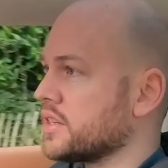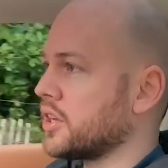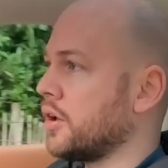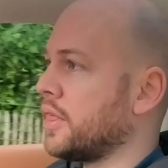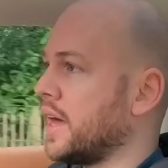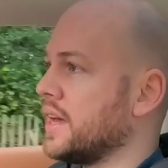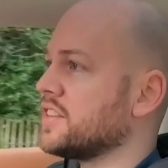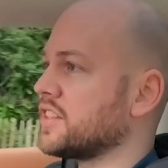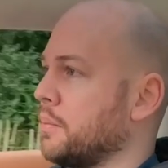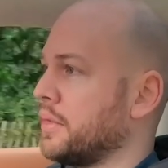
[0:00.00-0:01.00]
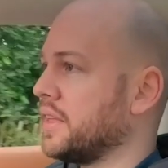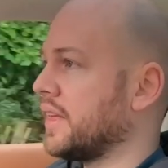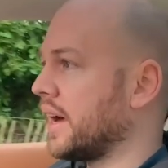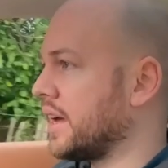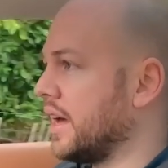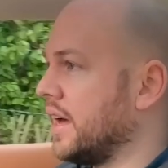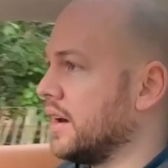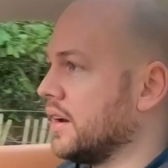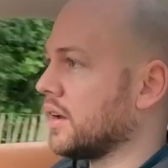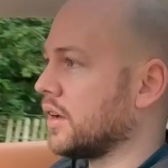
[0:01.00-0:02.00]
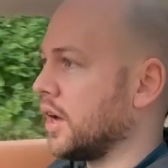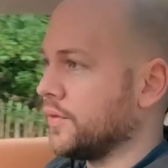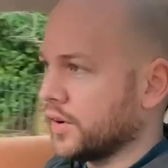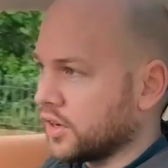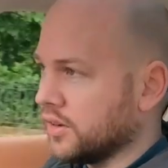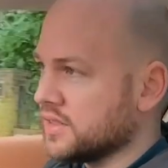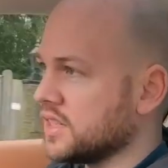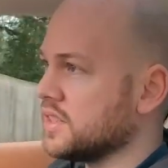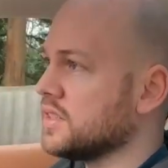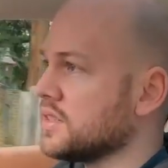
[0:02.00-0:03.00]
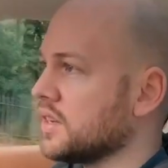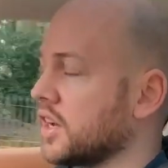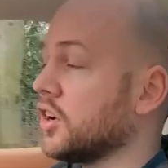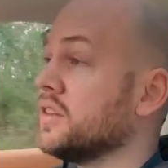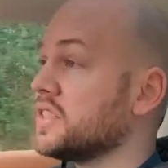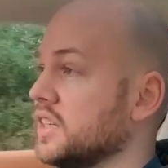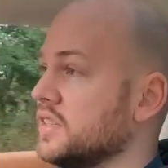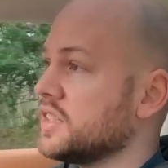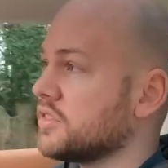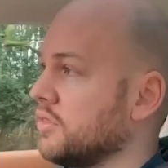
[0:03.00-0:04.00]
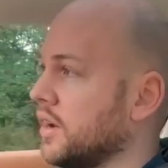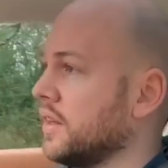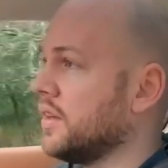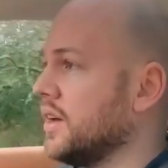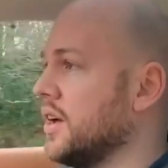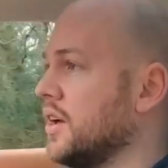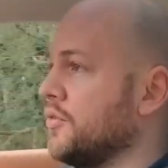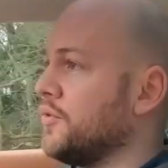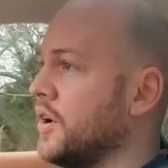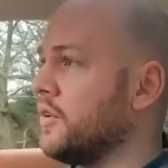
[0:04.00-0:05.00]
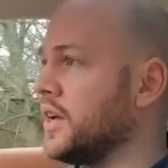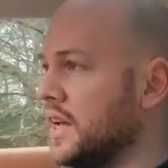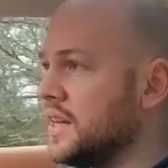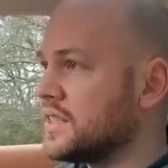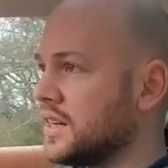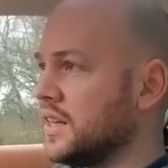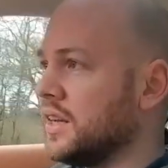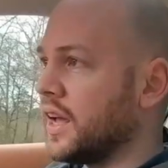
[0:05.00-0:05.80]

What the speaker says: So that is something that can cover continents rather, very easily.